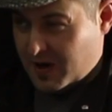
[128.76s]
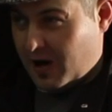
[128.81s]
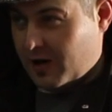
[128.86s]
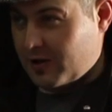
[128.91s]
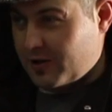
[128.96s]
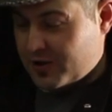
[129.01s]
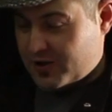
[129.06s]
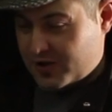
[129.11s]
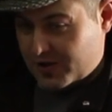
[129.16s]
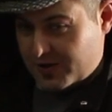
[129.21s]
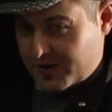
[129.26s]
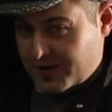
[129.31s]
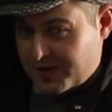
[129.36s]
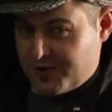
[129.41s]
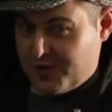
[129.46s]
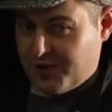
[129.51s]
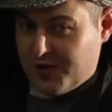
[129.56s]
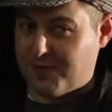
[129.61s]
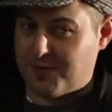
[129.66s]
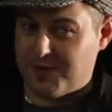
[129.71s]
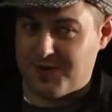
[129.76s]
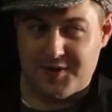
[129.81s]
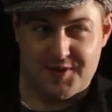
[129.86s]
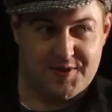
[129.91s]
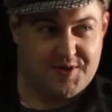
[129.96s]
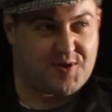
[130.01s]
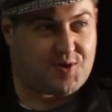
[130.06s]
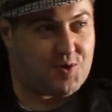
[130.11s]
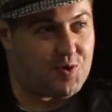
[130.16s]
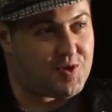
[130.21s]
I'm going to show you a trick with the
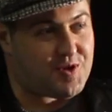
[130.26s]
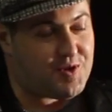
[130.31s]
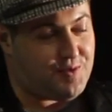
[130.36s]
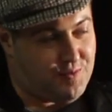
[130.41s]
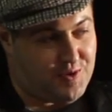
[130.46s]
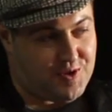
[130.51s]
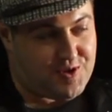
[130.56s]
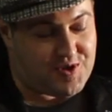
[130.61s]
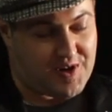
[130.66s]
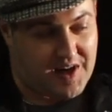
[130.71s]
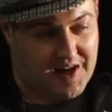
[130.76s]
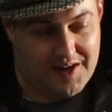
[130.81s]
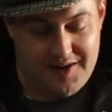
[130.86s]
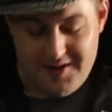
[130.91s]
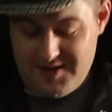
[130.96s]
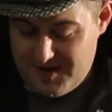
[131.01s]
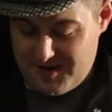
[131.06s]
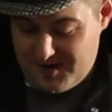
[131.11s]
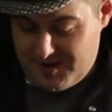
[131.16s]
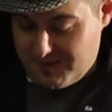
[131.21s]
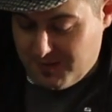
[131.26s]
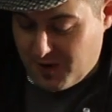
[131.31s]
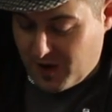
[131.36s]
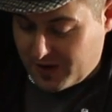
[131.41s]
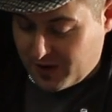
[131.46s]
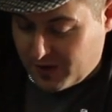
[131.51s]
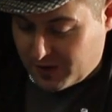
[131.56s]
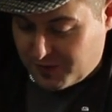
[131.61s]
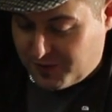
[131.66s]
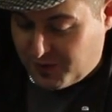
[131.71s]
distortion which uh, you
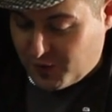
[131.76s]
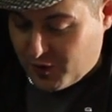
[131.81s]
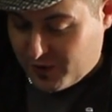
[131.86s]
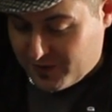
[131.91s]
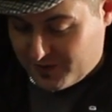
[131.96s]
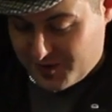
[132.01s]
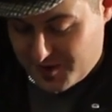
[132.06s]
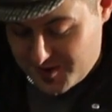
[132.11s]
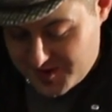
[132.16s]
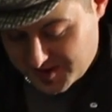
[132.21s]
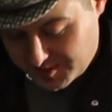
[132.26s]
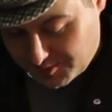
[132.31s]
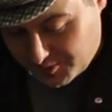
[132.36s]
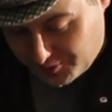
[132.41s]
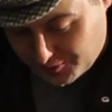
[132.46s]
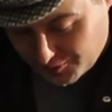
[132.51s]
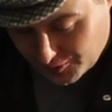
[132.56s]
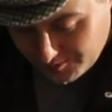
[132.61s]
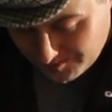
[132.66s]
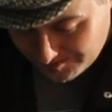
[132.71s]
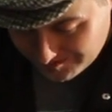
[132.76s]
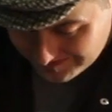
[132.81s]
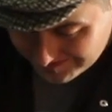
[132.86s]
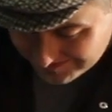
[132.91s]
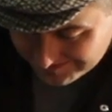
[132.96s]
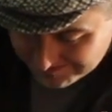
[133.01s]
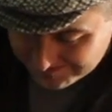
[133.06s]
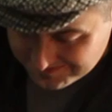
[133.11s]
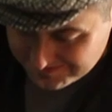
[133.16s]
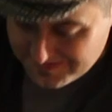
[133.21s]
might not have thought of using before.
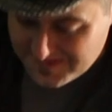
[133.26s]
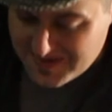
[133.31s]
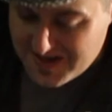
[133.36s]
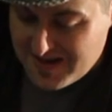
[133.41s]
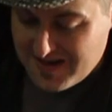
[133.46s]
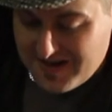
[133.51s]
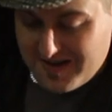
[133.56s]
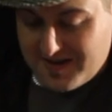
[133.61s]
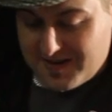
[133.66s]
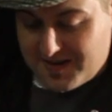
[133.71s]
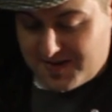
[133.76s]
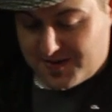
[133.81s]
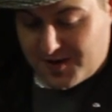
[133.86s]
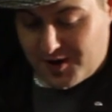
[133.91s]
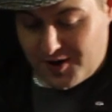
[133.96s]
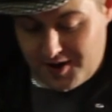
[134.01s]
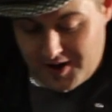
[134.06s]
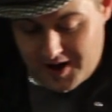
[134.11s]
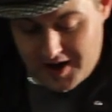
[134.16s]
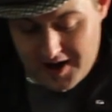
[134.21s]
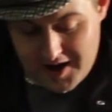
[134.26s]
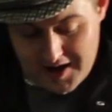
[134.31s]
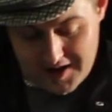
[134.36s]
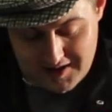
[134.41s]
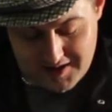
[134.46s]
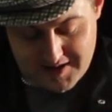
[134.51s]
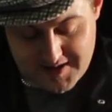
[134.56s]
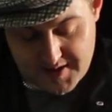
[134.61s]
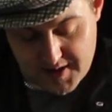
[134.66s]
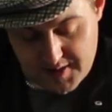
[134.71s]
So uh,
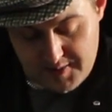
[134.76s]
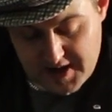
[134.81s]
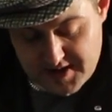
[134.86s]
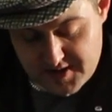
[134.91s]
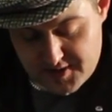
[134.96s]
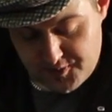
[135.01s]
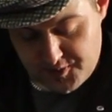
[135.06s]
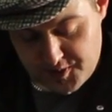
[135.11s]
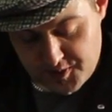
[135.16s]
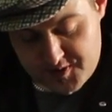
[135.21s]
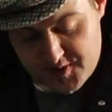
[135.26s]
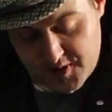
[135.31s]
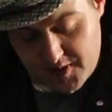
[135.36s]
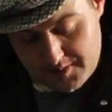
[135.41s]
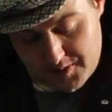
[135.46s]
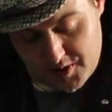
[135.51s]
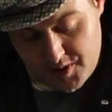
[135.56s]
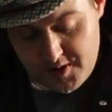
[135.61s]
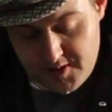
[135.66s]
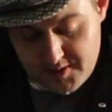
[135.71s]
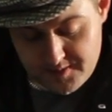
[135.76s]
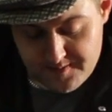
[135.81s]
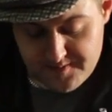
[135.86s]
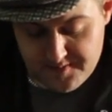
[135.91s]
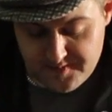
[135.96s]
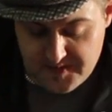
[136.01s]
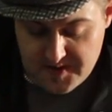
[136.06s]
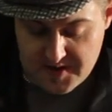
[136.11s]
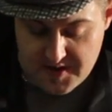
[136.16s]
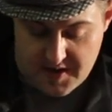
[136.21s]
let's go back to real-time mode.
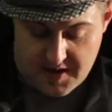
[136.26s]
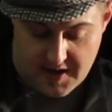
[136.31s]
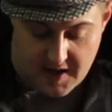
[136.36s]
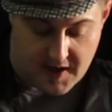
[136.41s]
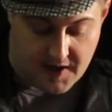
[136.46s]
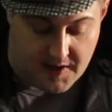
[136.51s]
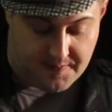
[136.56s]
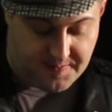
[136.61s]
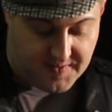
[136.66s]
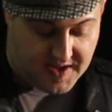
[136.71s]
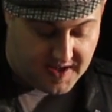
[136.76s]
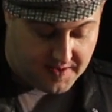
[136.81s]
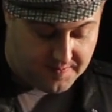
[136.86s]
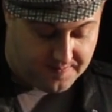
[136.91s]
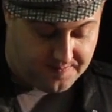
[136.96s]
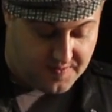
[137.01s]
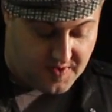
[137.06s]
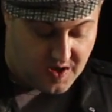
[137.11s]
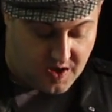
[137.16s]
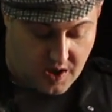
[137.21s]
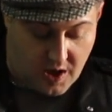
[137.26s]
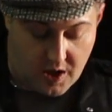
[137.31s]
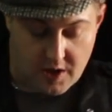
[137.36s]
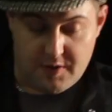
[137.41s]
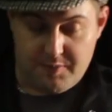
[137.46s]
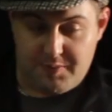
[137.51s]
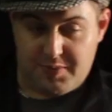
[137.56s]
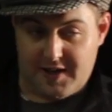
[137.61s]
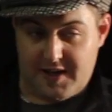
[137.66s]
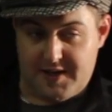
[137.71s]
Uh, now I'm
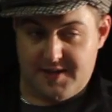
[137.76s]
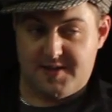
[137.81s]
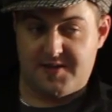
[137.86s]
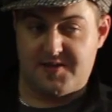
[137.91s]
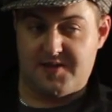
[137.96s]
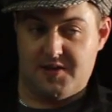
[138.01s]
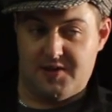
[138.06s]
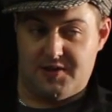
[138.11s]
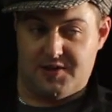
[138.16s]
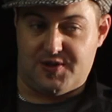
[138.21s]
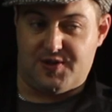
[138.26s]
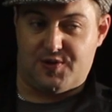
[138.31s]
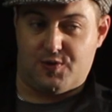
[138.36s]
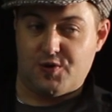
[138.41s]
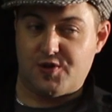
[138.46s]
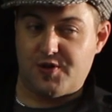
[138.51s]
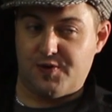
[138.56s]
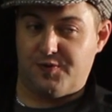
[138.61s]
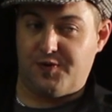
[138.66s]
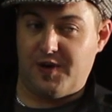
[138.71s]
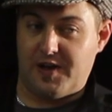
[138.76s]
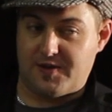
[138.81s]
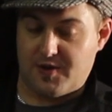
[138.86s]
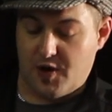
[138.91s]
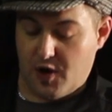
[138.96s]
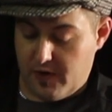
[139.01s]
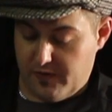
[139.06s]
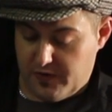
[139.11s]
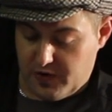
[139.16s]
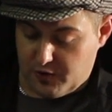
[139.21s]
going to place a distortion effect
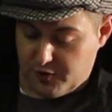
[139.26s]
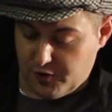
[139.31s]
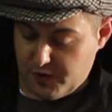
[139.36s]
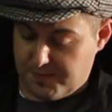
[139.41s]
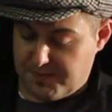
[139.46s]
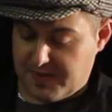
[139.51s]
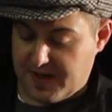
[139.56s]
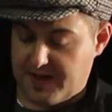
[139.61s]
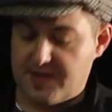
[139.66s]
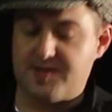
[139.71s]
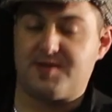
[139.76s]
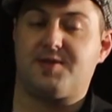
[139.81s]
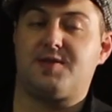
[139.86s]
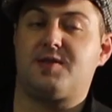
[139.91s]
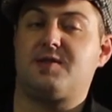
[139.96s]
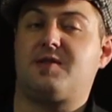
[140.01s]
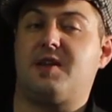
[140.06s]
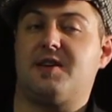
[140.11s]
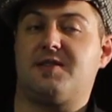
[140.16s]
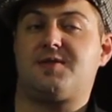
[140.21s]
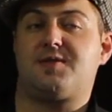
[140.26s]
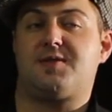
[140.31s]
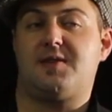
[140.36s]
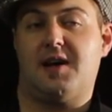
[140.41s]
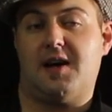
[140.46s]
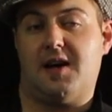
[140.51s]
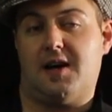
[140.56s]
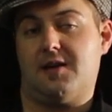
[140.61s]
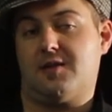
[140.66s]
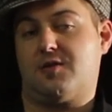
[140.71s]
over the group bus that's
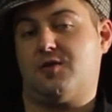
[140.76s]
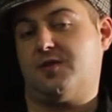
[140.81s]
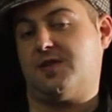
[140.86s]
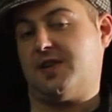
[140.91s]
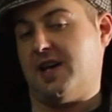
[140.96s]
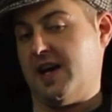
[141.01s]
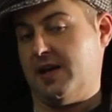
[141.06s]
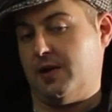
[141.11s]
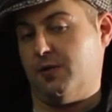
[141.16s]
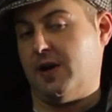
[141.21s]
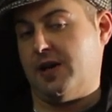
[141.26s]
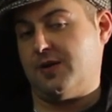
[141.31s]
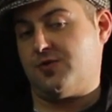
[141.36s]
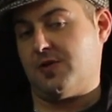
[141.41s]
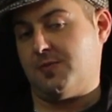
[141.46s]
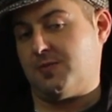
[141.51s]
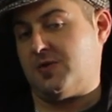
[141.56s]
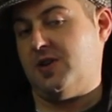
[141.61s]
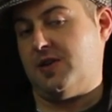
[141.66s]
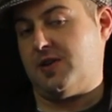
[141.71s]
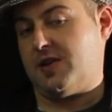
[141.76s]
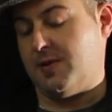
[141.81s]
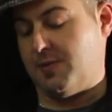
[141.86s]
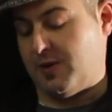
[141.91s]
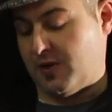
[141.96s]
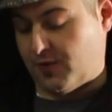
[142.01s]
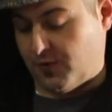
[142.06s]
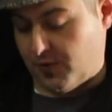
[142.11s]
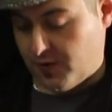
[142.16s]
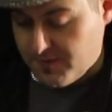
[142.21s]
uh, got the eight oh eight drum kit
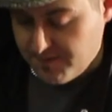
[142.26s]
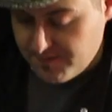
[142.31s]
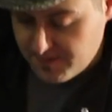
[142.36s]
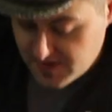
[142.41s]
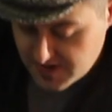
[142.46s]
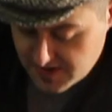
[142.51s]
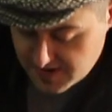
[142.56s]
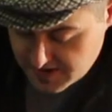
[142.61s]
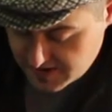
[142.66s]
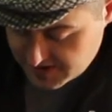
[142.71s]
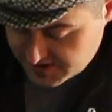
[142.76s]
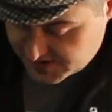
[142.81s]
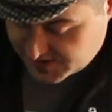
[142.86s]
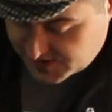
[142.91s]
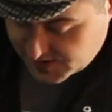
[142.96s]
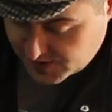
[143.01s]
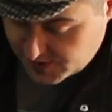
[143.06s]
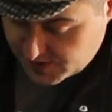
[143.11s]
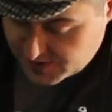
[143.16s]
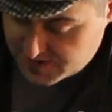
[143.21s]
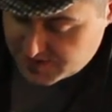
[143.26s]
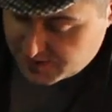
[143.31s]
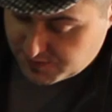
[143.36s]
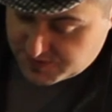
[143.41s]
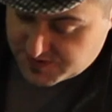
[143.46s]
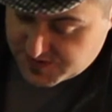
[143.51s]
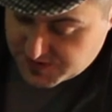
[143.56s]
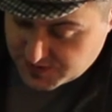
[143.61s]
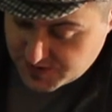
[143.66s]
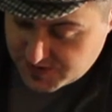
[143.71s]
coming through. So
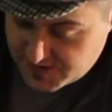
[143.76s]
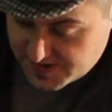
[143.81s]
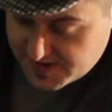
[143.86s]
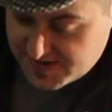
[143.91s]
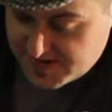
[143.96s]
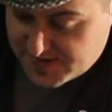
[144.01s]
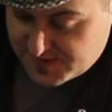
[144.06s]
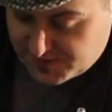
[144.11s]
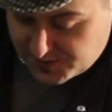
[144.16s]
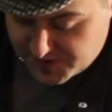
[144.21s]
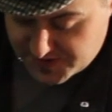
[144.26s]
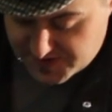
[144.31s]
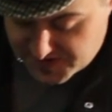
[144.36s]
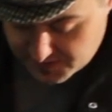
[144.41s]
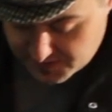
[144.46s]
to, to do this is very